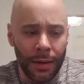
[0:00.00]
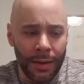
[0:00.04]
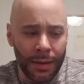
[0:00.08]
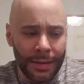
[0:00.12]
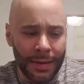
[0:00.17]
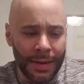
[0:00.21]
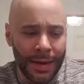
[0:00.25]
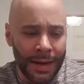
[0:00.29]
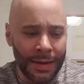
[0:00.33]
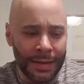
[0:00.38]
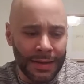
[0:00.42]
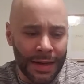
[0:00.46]

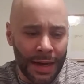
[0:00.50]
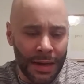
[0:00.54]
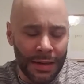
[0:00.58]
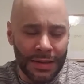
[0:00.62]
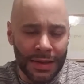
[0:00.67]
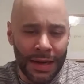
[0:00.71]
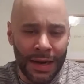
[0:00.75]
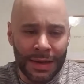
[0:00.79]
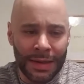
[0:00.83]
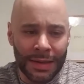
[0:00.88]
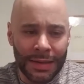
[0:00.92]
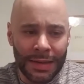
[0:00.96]
9 times
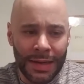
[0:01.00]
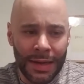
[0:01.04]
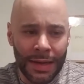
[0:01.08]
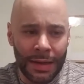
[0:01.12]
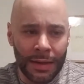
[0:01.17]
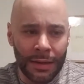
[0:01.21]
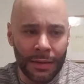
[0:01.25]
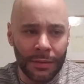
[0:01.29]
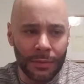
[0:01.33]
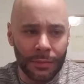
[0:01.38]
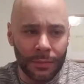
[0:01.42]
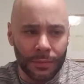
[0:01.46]
out of
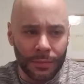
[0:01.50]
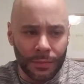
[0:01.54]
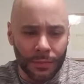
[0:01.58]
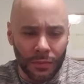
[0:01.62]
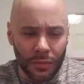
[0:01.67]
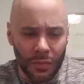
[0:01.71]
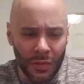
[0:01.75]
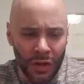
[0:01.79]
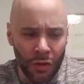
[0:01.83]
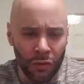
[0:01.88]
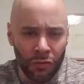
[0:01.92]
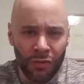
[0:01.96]
10,
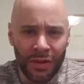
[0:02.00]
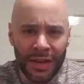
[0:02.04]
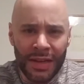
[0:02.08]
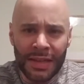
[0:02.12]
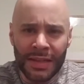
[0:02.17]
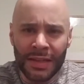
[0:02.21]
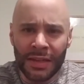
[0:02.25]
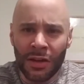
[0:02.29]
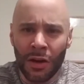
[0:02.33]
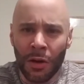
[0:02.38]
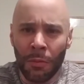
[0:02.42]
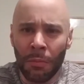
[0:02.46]
the
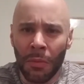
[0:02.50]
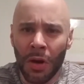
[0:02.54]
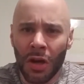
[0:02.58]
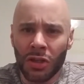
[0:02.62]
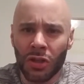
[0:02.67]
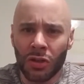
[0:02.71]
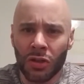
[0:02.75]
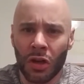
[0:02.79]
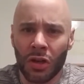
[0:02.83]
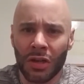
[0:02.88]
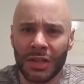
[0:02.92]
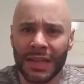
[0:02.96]
reason our
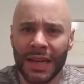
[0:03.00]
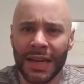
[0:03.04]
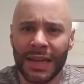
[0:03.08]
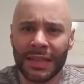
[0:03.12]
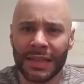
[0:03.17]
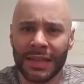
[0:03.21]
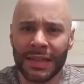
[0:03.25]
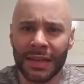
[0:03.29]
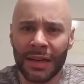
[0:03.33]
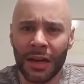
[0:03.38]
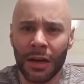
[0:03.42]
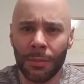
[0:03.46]
muscles are
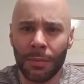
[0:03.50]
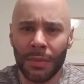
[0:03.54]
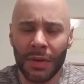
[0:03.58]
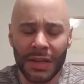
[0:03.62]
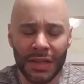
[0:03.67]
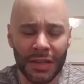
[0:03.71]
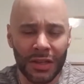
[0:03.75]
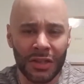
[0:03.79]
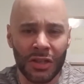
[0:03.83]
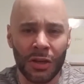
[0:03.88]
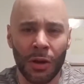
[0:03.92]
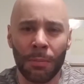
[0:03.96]
tensing up is
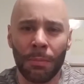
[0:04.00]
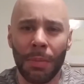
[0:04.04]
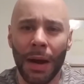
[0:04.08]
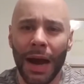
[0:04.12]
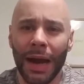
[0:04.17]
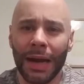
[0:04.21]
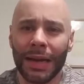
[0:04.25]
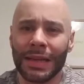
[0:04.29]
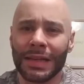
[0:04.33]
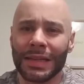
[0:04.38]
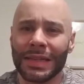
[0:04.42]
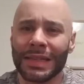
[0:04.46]
because our
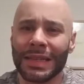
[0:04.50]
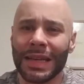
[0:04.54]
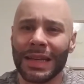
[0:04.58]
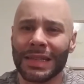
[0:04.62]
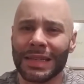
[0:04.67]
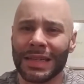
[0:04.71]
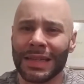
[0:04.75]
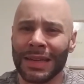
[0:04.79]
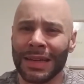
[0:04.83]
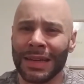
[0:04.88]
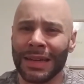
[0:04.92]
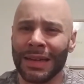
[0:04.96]
body is
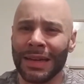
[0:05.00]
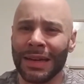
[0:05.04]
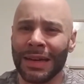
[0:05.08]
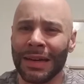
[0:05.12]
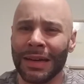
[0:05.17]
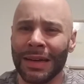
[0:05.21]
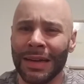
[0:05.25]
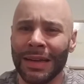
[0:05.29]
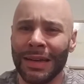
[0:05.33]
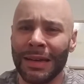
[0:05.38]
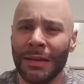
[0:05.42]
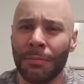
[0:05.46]
sensing
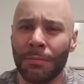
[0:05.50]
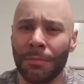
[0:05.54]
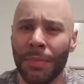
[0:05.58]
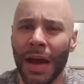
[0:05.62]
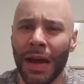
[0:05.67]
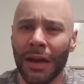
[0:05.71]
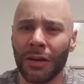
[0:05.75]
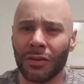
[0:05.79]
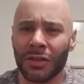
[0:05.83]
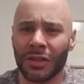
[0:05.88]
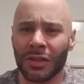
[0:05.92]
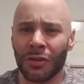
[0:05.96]
an
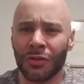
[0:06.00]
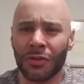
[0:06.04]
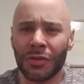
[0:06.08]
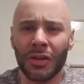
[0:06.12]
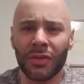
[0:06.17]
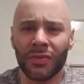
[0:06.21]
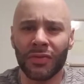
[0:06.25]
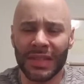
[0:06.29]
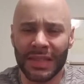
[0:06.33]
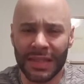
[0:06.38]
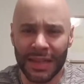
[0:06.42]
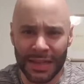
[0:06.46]
imbalance. Our
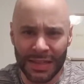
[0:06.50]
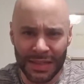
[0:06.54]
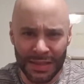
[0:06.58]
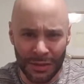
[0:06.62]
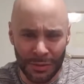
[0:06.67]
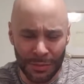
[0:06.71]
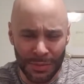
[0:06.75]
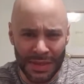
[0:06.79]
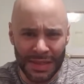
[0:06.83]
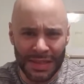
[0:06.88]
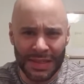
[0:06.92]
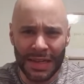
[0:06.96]
nervous
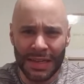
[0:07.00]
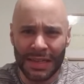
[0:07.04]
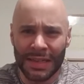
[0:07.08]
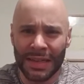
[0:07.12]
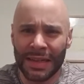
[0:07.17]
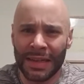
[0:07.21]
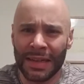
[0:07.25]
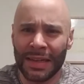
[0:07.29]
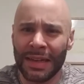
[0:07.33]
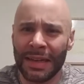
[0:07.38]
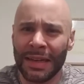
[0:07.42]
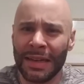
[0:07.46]
system is
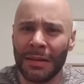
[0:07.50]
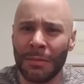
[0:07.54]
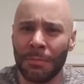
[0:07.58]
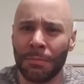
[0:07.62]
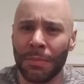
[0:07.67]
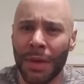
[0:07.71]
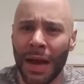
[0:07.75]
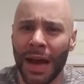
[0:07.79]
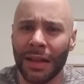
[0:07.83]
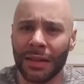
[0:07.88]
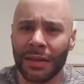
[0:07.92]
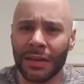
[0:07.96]
sensing an
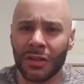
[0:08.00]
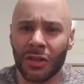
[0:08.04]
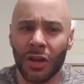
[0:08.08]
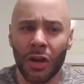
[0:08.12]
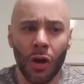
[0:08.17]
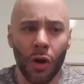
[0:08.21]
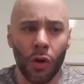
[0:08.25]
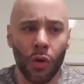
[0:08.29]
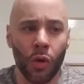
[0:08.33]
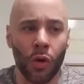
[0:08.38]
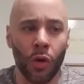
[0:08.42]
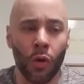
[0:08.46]
imbalance
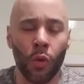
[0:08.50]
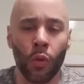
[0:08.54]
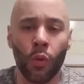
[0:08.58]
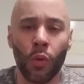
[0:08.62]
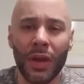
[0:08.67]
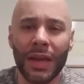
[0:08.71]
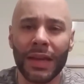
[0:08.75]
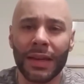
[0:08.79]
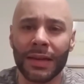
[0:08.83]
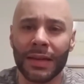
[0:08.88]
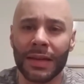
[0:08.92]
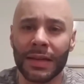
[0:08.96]
or a
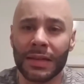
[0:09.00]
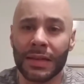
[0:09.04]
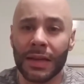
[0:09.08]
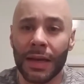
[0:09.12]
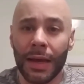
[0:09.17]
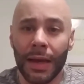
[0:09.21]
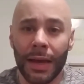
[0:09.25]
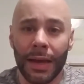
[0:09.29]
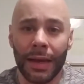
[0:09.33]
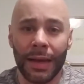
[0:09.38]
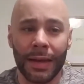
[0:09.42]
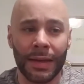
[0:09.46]
weakness
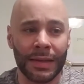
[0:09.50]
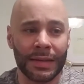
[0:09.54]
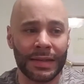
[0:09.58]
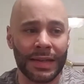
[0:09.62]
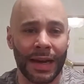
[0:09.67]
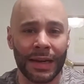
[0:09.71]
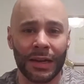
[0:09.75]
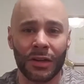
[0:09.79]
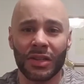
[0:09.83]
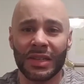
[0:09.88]
inside our